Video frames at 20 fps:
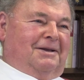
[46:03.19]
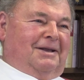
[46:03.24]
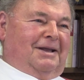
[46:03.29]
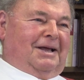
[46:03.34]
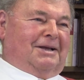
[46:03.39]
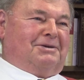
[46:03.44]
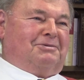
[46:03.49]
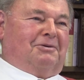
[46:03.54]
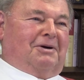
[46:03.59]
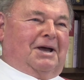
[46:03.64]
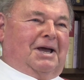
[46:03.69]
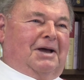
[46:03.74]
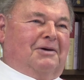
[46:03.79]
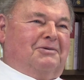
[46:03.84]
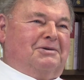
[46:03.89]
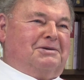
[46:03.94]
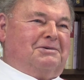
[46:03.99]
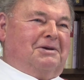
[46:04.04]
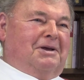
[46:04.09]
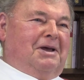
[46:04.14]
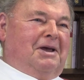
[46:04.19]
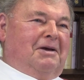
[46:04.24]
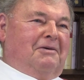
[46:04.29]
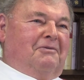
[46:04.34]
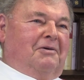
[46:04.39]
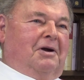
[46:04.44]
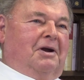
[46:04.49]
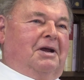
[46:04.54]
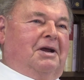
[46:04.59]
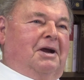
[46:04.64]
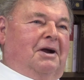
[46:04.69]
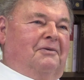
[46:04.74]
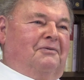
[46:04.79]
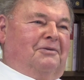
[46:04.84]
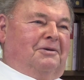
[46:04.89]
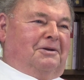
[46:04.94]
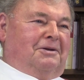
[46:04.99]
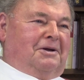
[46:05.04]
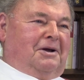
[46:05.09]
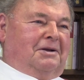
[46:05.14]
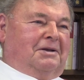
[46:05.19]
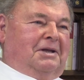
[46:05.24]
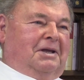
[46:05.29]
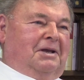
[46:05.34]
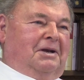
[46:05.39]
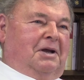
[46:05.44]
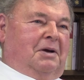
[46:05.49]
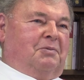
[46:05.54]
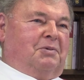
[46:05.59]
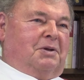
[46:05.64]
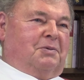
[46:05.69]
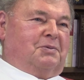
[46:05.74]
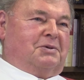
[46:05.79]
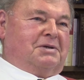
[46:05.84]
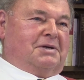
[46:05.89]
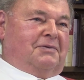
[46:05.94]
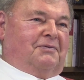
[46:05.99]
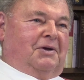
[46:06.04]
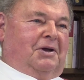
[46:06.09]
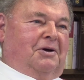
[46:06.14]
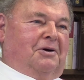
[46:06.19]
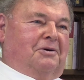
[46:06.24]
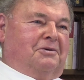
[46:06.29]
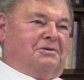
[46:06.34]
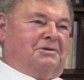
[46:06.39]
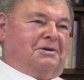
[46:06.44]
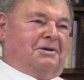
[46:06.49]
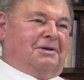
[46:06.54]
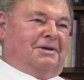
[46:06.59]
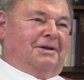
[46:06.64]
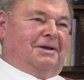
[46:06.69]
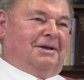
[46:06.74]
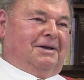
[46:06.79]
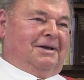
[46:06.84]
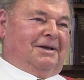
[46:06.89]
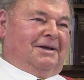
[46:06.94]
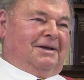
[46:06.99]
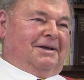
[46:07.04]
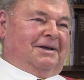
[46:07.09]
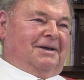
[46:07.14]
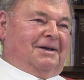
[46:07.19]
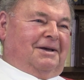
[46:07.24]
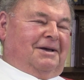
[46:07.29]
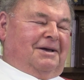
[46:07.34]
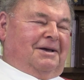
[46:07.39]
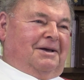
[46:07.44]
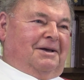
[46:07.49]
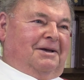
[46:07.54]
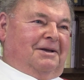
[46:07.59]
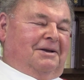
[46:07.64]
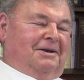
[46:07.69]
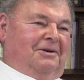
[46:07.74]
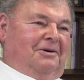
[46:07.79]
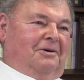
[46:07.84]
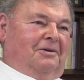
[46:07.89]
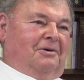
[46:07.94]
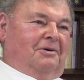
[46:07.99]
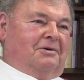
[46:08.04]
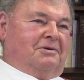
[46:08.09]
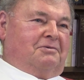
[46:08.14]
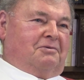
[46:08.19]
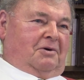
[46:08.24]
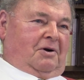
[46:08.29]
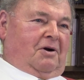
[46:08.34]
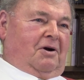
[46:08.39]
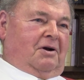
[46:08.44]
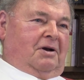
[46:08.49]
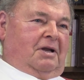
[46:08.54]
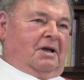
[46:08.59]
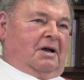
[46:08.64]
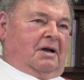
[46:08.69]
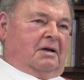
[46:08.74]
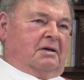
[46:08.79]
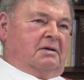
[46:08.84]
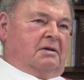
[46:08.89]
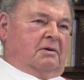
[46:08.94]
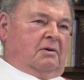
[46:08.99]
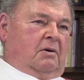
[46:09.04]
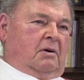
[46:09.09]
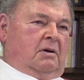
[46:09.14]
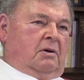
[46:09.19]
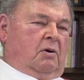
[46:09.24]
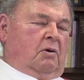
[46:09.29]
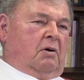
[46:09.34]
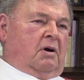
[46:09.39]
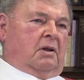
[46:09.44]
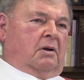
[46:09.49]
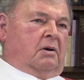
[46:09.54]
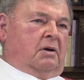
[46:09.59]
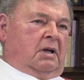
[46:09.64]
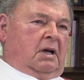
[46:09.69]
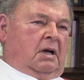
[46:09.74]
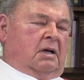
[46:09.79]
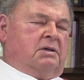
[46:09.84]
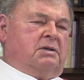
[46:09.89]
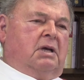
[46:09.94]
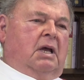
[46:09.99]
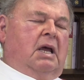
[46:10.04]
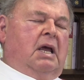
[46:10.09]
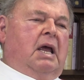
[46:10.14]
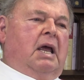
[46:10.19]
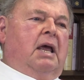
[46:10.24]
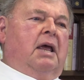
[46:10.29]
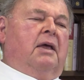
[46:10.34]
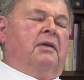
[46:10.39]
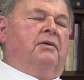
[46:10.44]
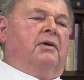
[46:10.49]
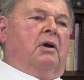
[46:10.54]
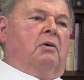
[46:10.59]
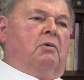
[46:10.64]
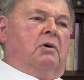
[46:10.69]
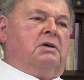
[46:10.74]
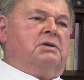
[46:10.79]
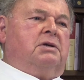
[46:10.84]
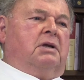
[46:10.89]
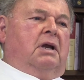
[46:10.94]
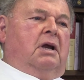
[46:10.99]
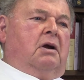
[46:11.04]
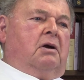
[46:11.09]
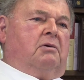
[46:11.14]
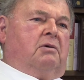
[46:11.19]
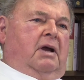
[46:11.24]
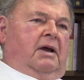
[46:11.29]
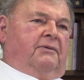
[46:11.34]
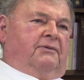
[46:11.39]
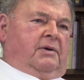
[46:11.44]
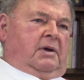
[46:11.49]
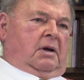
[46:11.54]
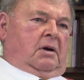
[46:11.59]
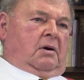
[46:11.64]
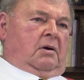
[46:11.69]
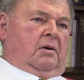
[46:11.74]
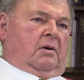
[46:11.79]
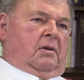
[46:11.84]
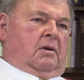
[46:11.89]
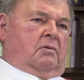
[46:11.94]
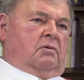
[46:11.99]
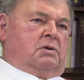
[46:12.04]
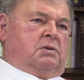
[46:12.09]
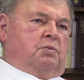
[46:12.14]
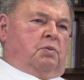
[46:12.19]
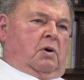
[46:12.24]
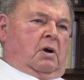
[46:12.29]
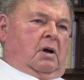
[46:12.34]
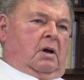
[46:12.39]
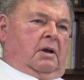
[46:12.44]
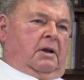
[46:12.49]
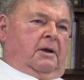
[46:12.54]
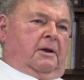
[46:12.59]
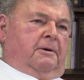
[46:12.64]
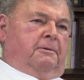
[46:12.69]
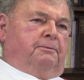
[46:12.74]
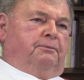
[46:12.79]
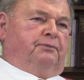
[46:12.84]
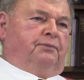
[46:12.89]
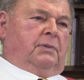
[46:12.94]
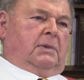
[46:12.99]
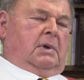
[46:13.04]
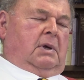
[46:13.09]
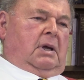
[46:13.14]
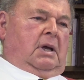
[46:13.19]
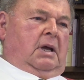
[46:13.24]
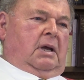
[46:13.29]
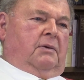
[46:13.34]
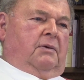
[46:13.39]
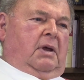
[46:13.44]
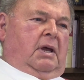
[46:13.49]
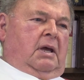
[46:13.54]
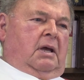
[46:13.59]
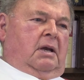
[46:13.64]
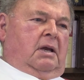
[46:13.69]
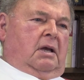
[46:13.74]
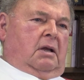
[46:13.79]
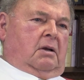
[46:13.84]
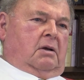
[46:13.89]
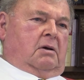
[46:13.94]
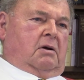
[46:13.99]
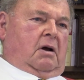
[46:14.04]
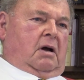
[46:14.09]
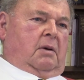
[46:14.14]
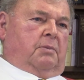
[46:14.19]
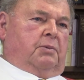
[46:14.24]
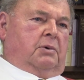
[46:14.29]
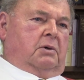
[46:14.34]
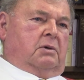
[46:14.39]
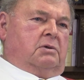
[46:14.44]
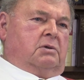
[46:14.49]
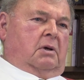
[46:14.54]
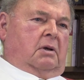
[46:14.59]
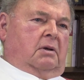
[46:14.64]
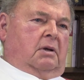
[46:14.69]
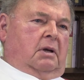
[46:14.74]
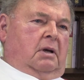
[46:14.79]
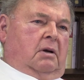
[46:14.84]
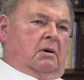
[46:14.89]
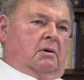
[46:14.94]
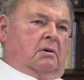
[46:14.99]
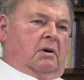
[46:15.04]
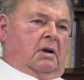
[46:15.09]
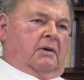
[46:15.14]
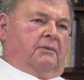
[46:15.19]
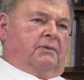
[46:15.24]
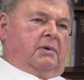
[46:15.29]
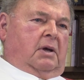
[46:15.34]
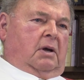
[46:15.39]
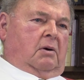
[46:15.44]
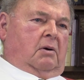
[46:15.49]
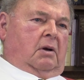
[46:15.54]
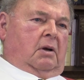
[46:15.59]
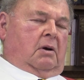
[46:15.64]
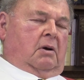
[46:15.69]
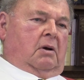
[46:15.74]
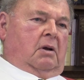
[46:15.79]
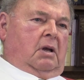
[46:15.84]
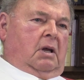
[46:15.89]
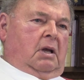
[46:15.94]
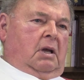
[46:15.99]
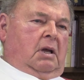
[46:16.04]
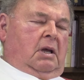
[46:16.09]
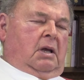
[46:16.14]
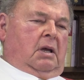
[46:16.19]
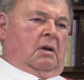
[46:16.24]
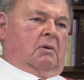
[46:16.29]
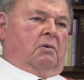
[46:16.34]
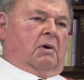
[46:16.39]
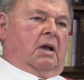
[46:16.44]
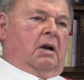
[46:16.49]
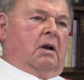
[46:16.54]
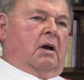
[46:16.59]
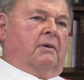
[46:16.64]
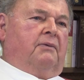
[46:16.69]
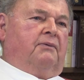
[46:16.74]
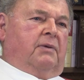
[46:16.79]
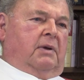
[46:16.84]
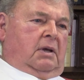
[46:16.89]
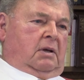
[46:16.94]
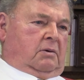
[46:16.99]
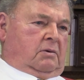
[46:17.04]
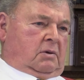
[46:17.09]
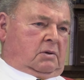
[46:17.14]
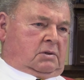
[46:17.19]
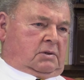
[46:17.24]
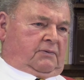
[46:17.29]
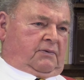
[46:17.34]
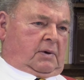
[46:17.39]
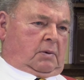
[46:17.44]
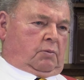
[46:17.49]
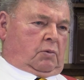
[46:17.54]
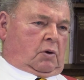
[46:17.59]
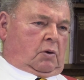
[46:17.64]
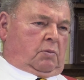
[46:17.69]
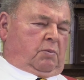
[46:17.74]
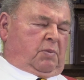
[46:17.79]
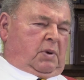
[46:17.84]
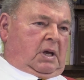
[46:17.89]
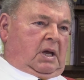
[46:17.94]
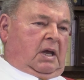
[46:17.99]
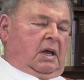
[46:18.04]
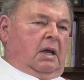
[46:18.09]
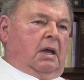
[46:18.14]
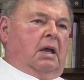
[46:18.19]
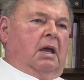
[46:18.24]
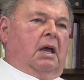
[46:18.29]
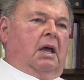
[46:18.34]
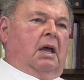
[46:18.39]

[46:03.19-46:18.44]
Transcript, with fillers: that's why I was very careful not to end up in the Pacific Ocean. Uh, no, those were our ducks. No, no other ducks. There was an aircraft carrier that was brought in, and they had helicopters on the aircraft carrier right off the entrance of Humboldt Bay